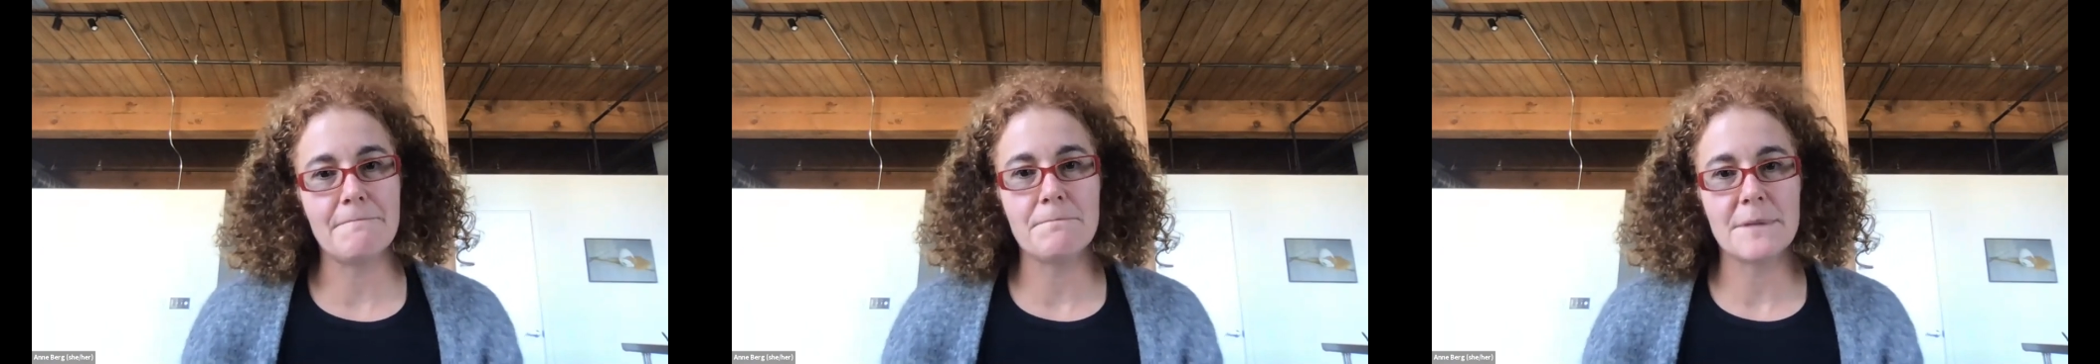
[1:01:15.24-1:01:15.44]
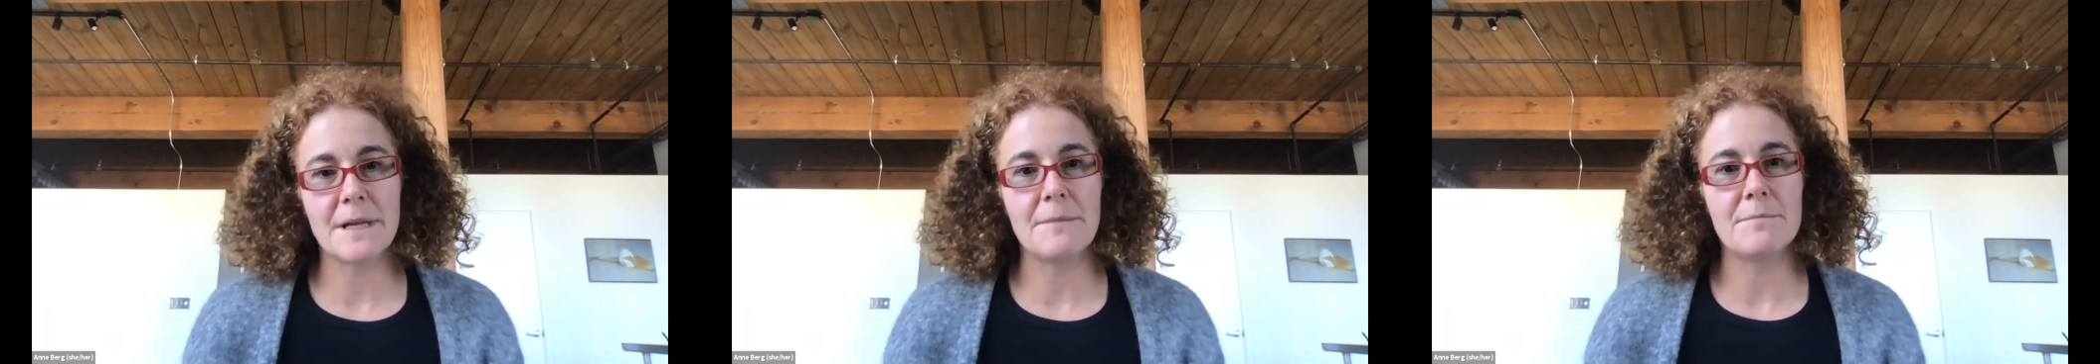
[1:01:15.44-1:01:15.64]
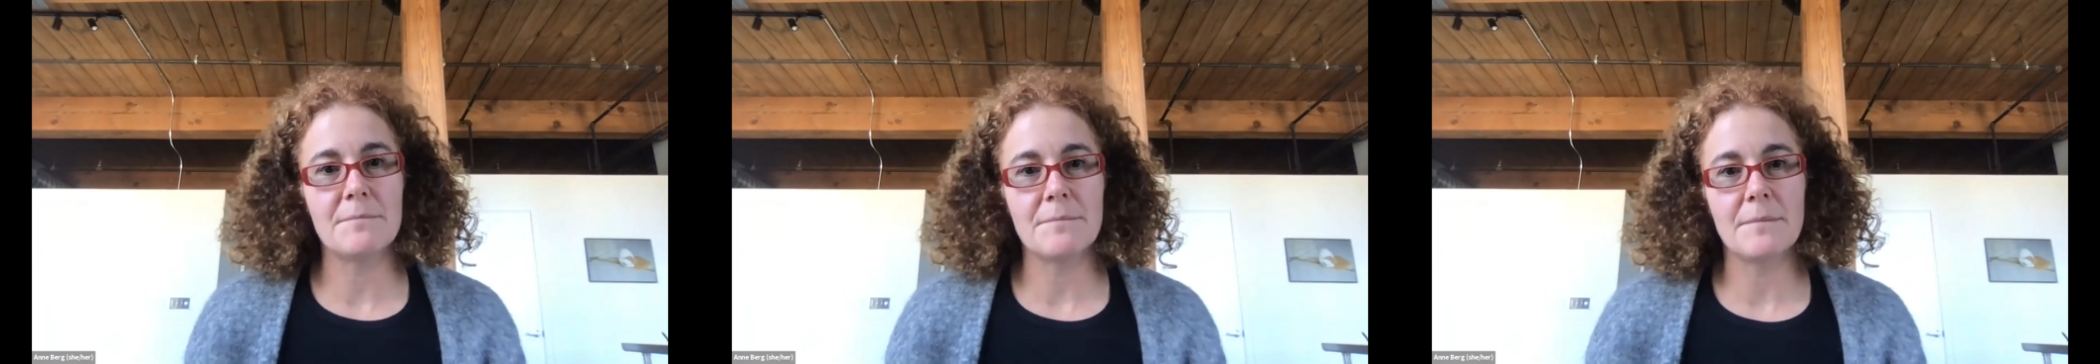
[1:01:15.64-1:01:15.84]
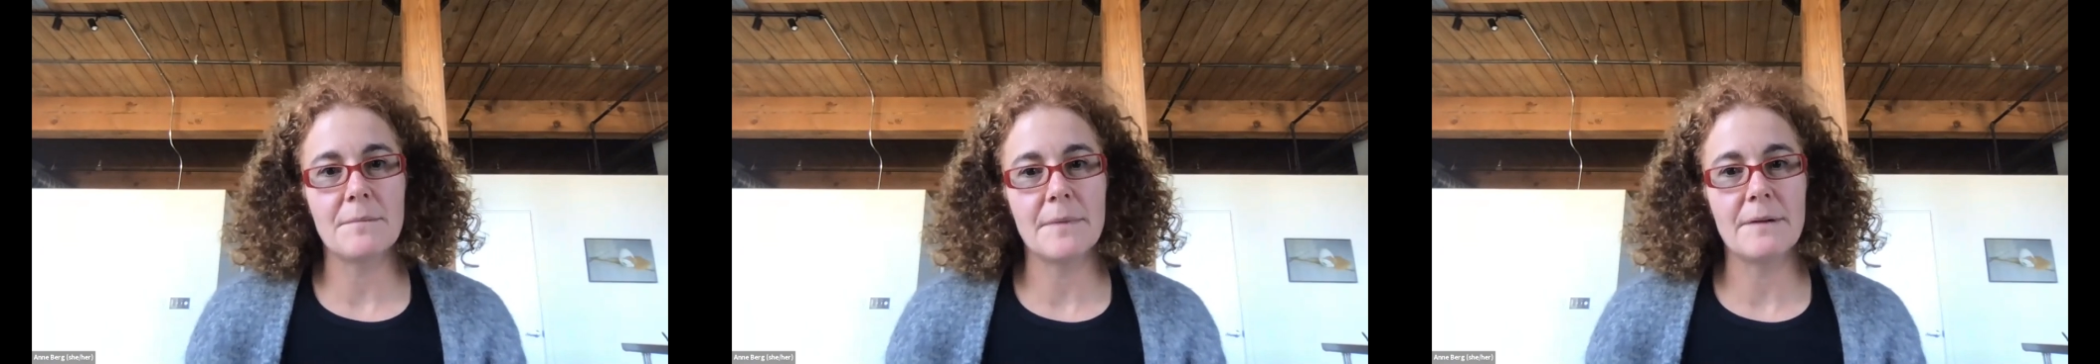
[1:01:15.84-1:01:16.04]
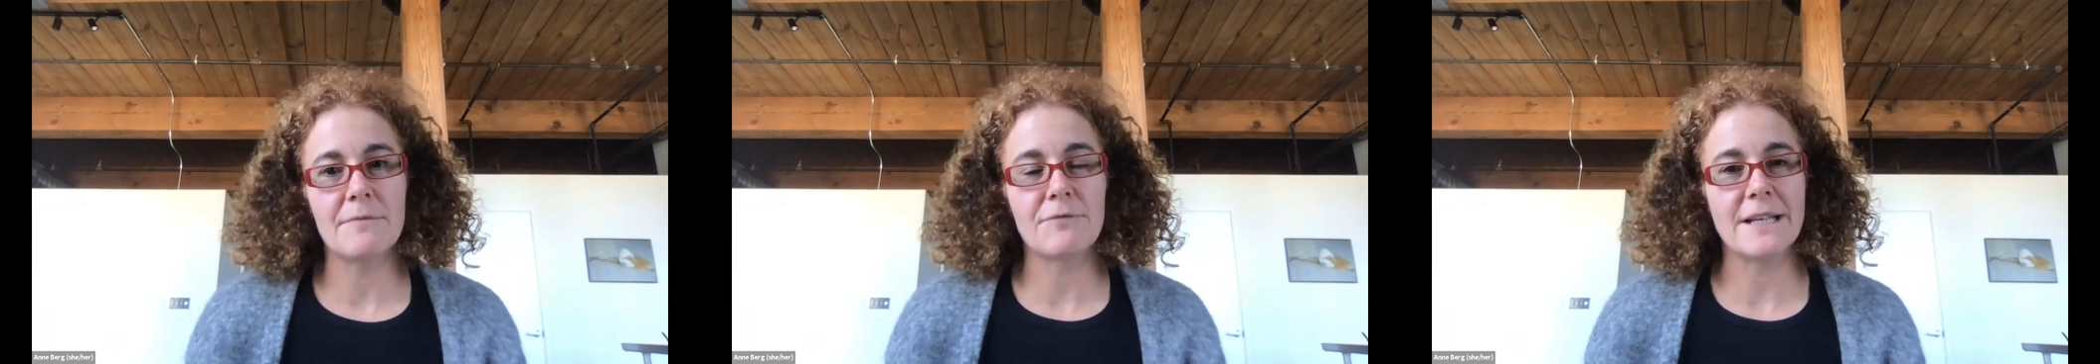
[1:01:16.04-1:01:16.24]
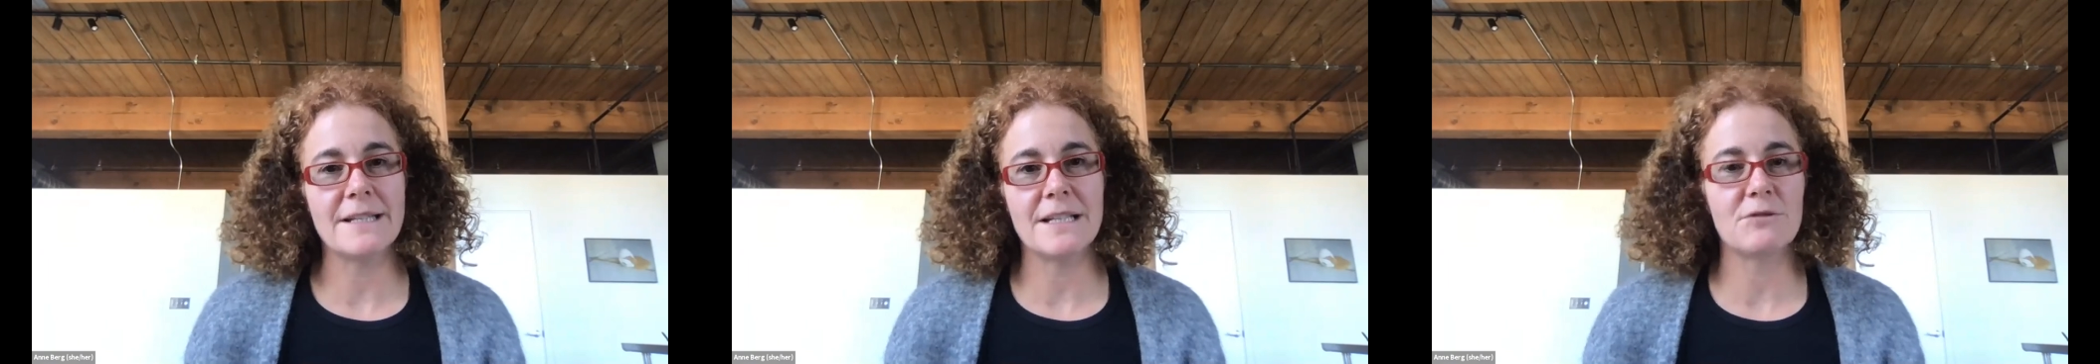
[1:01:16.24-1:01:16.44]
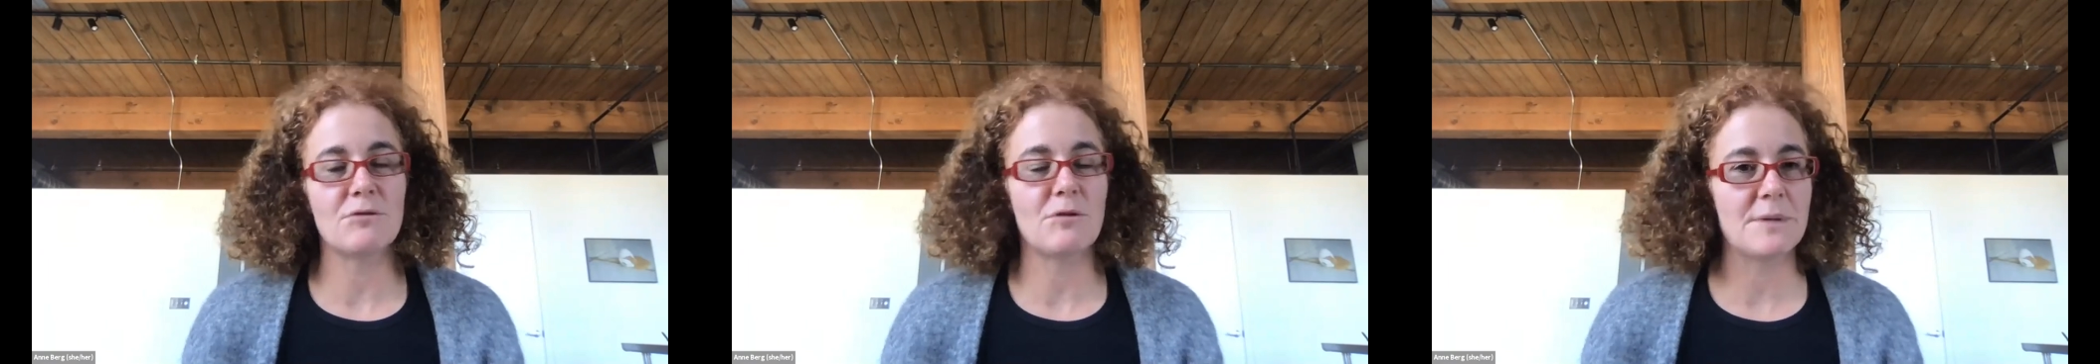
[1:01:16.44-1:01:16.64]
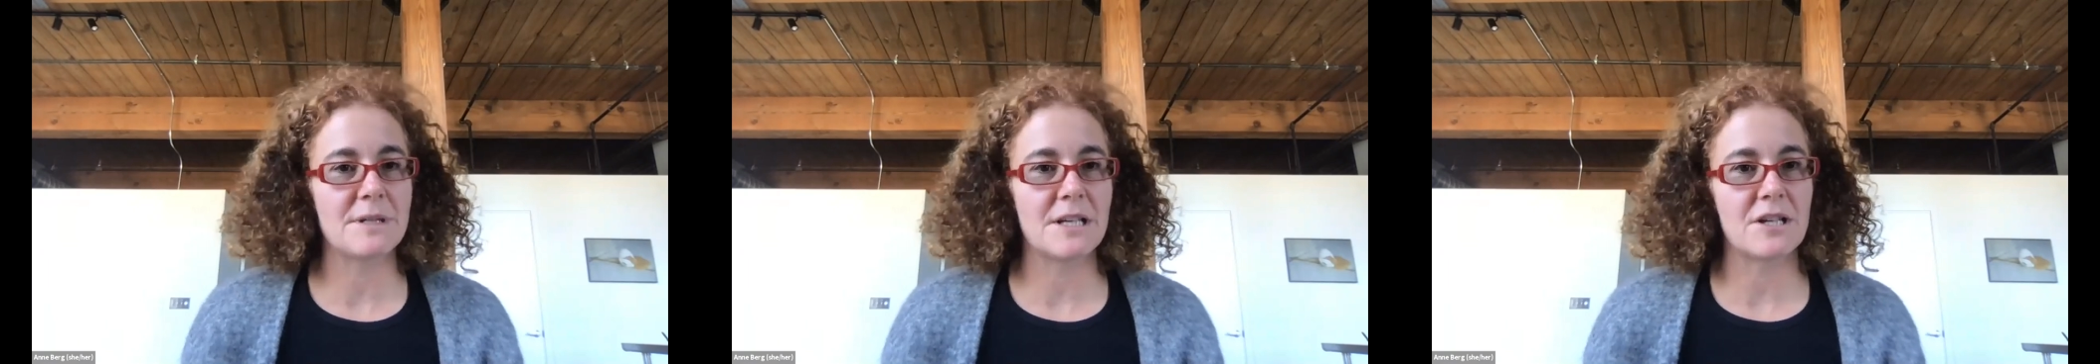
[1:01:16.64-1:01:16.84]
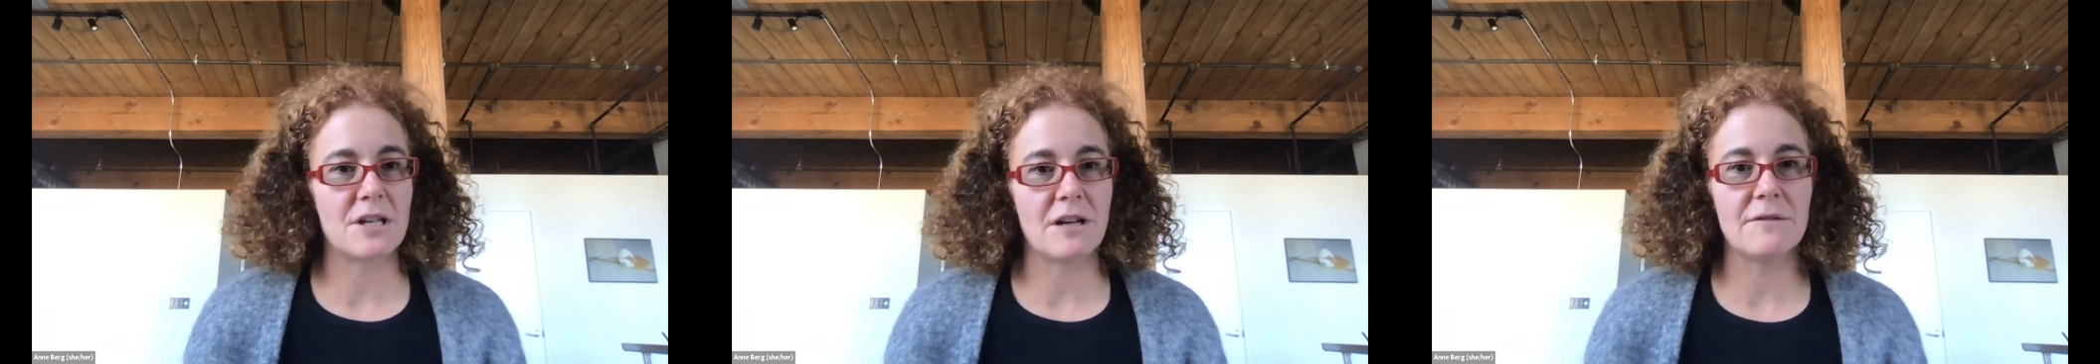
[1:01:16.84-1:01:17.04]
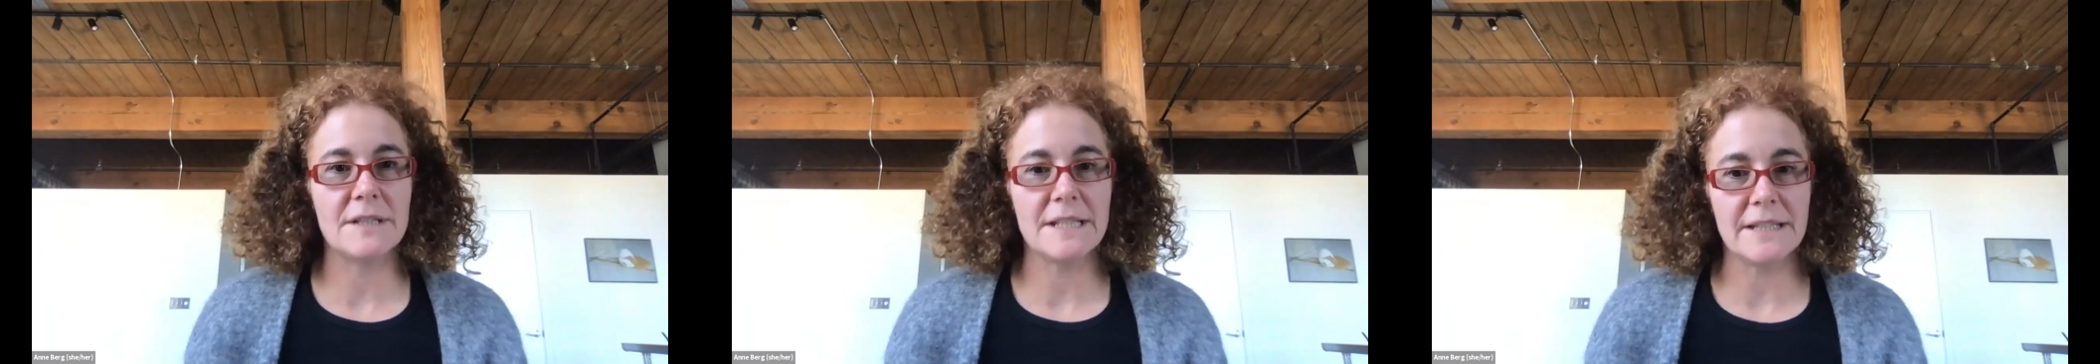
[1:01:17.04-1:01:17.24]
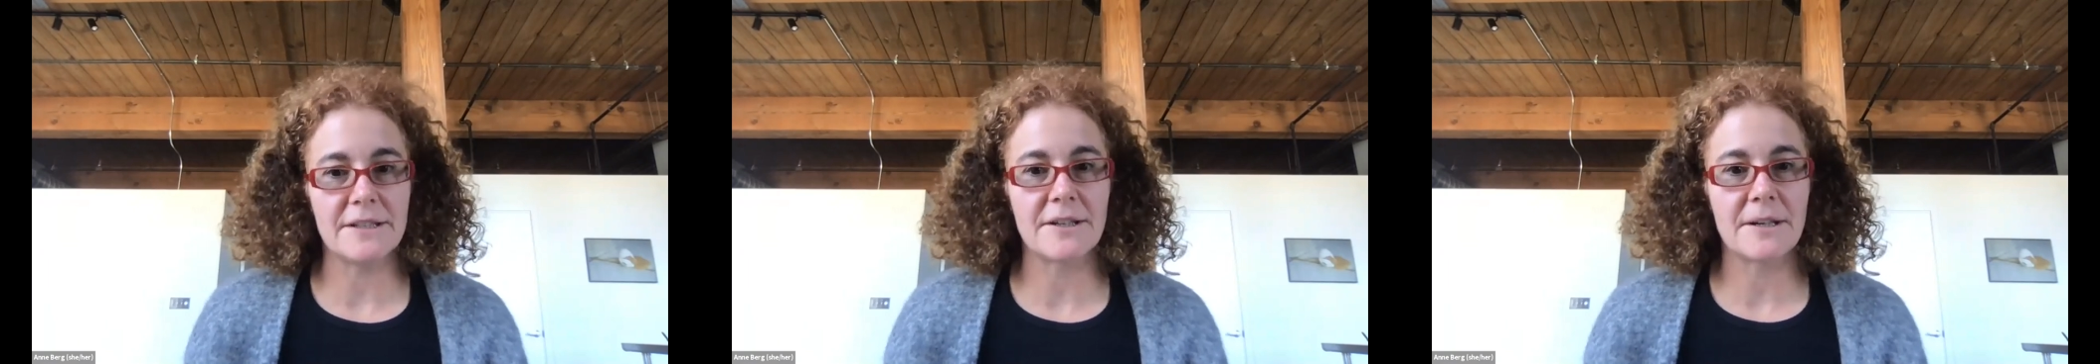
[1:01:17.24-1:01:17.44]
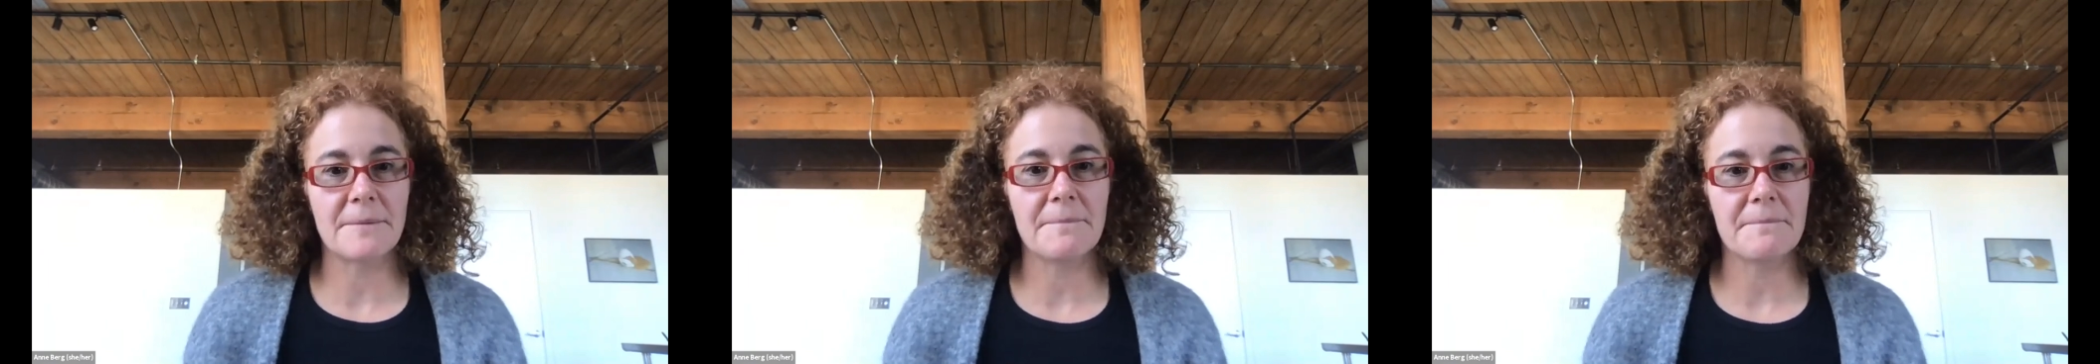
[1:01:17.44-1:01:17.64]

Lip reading: than rising to a position of a leader.